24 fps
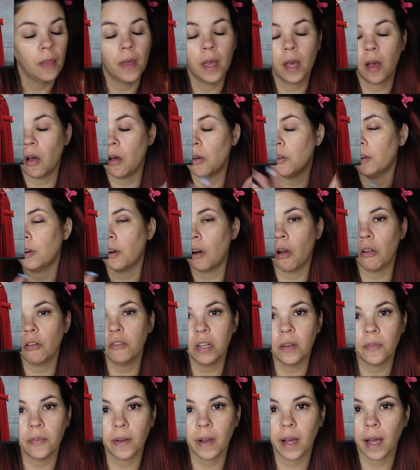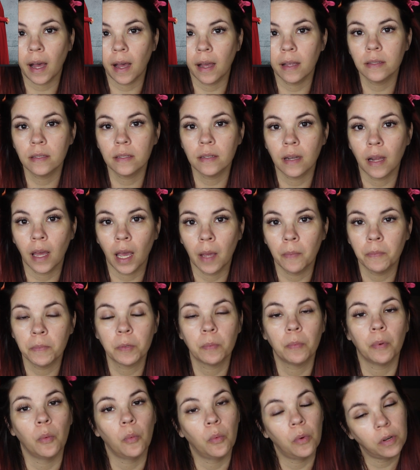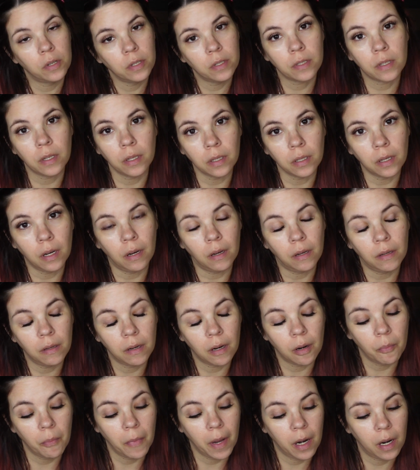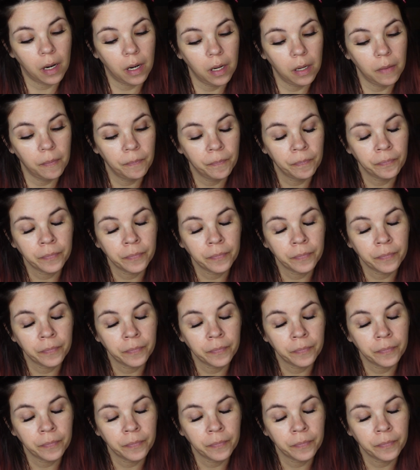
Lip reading: They called her all different kinds of names, but we're just going to call her Mary.